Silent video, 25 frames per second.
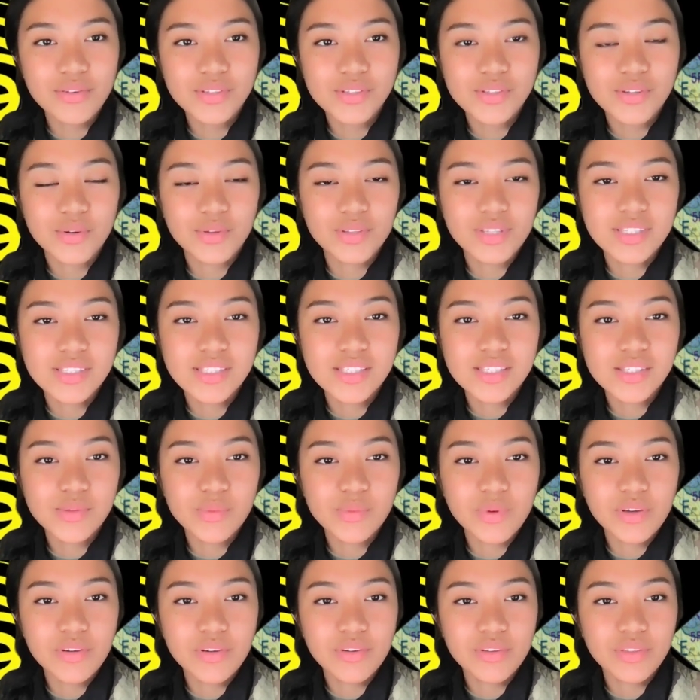So this is
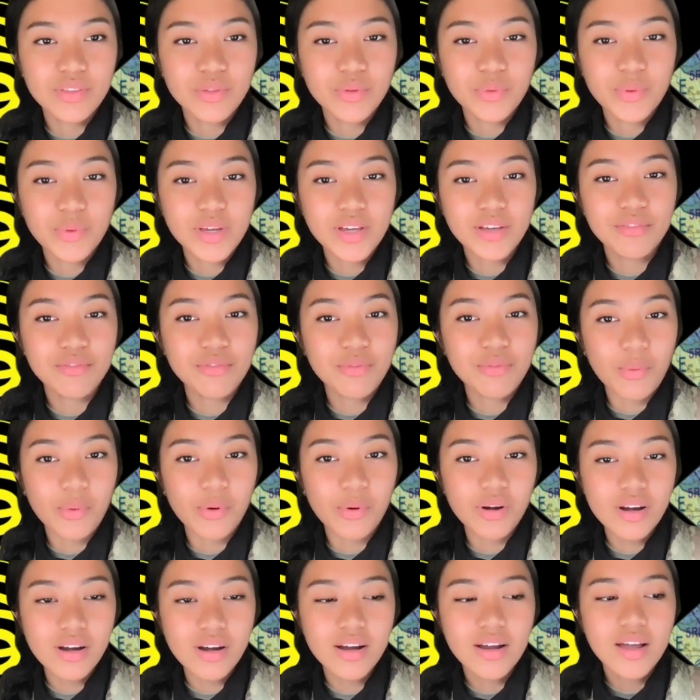week 3 and
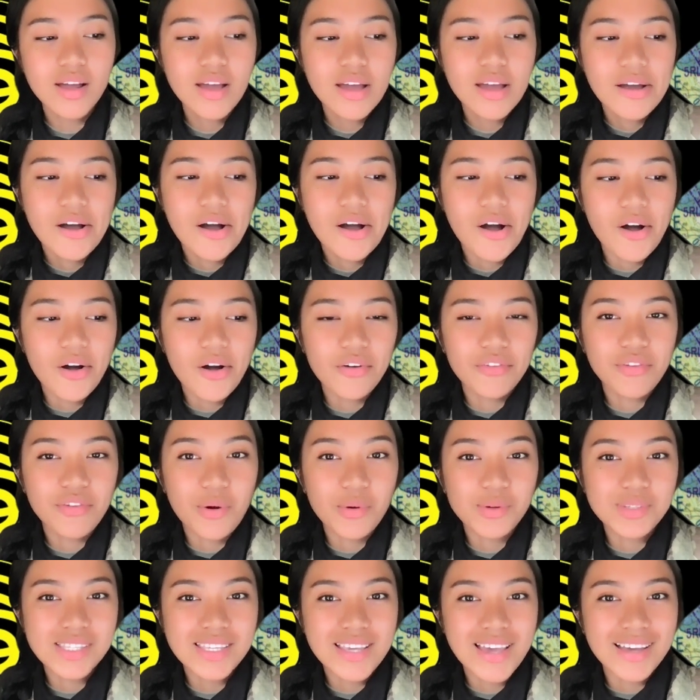4 of
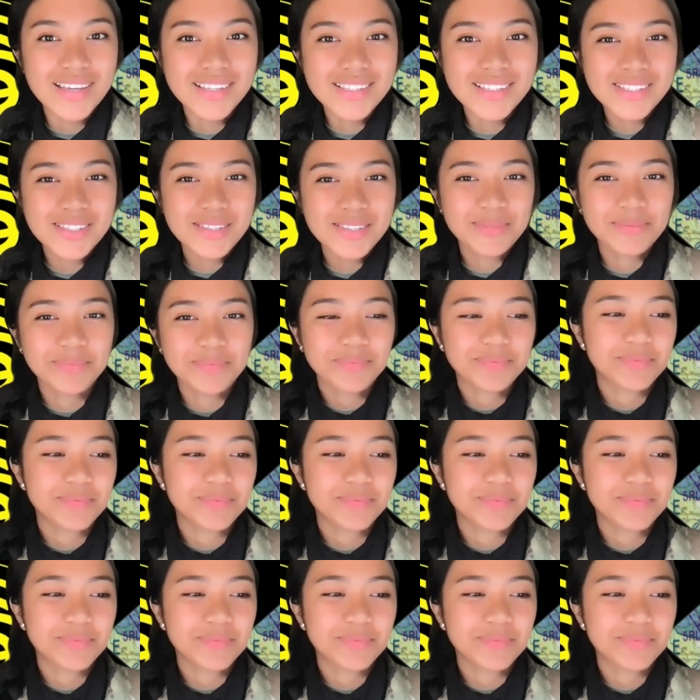OCS.